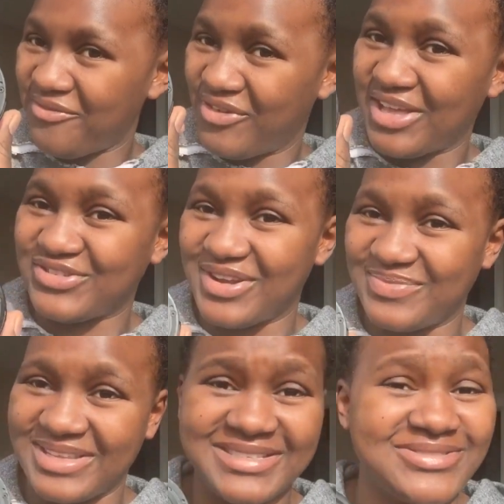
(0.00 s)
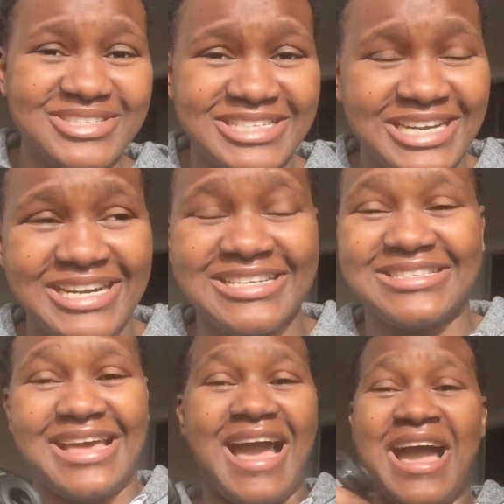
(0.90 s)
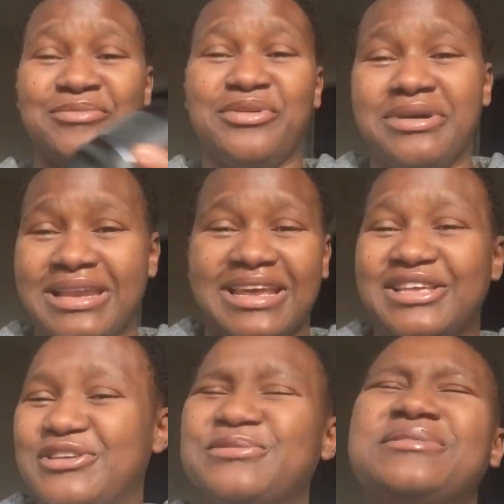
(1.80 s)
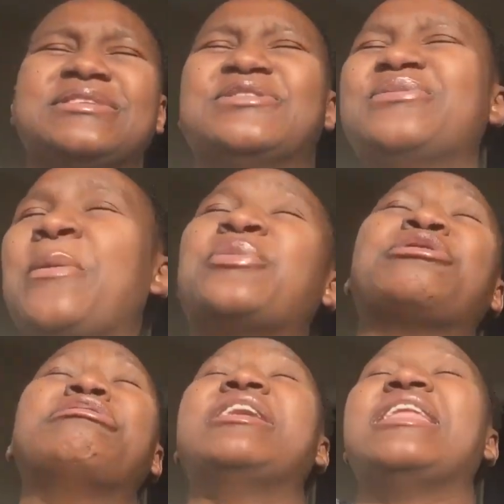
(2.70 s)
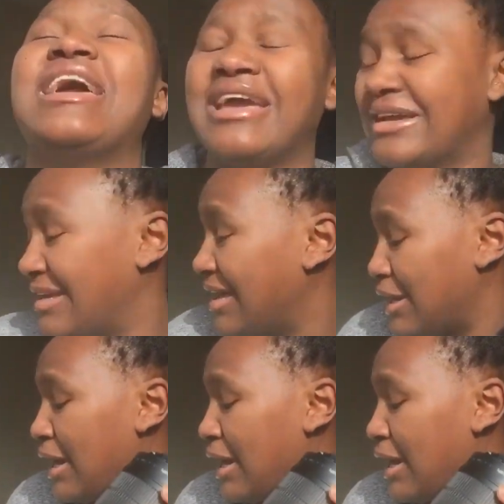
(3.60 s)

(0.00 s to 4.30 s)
if I drop this one, guys, I'm quitting YouTube. I'm quitting.